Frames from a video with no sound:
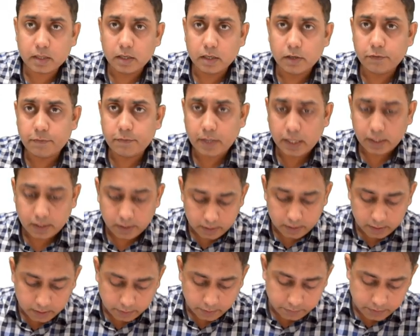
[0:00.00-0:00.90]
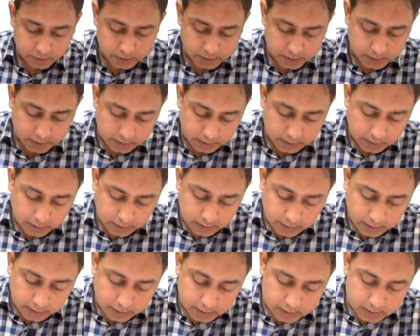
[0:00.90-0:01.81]
curve pattern that we see,
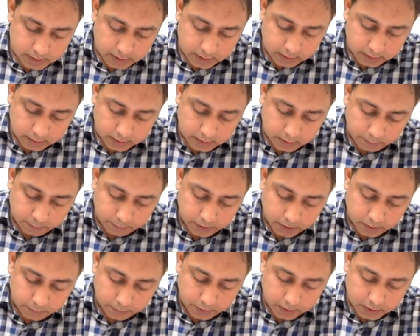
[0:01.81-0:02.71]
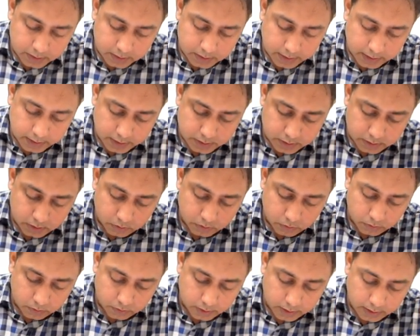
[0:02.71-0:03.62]
is that the epidemic stays
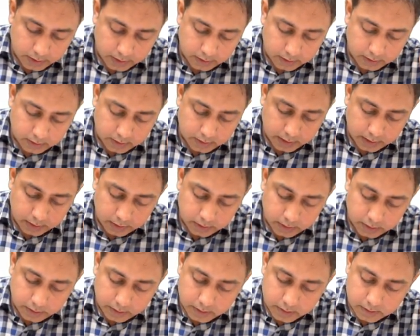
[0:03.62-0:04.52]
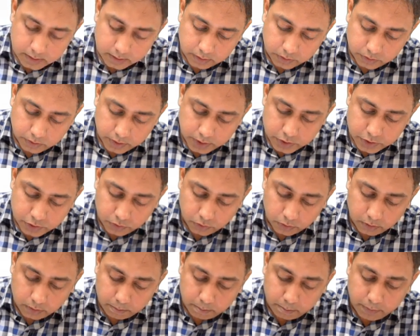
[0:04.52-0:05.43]
low, and then there is a
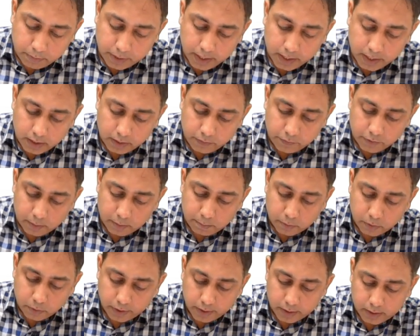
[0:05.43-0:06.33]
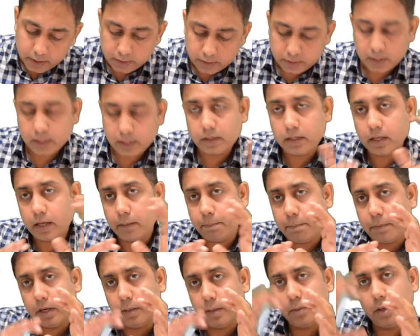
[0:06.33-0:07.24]
threshold break-even point, and then the
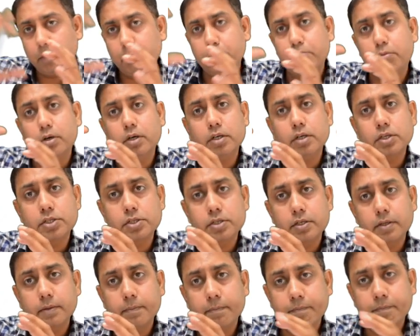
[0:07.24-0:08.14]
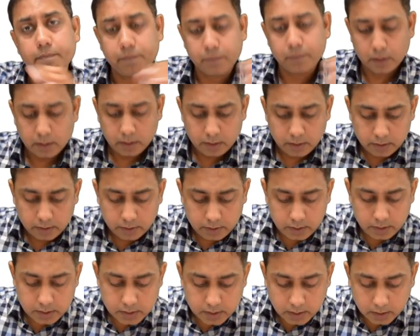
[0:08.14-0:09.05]
epidemic bursts.
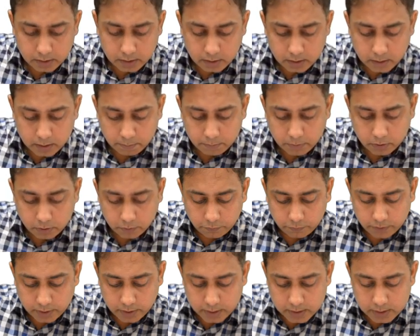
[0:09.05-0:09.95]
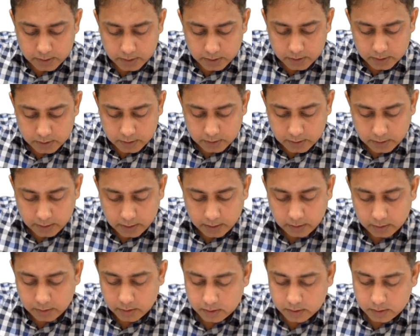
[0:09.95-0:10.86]
These are the number of cases,
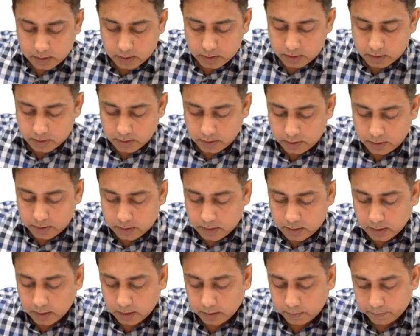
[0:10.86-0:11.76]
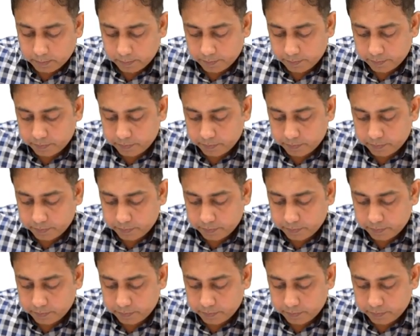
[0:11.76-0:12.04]
and this is in time.